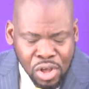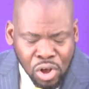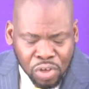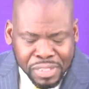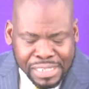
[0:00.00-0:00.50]

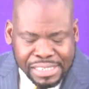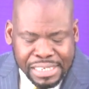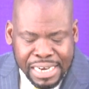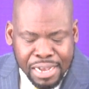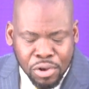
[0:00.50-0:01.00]
of the
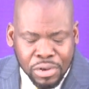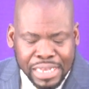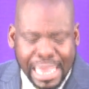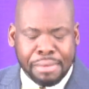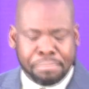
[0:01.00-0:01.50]
synagogue
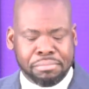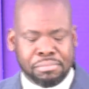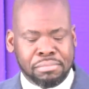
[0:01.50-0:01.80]
came